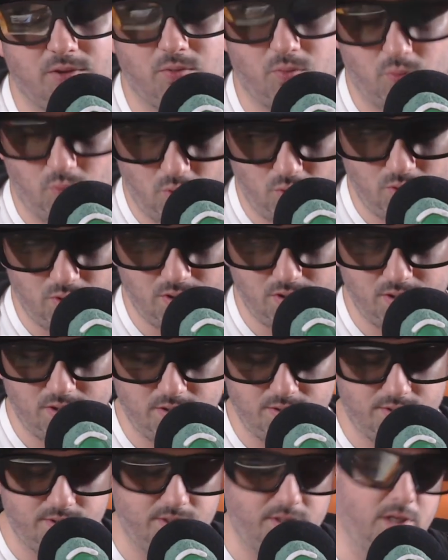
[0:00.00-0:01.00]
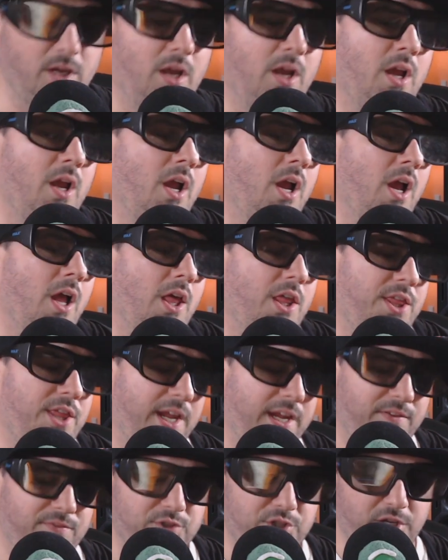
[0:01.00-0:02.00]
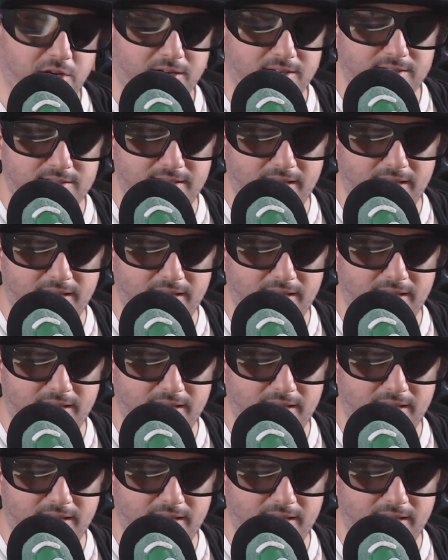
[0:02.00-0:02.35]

Wars. Thank you for checking us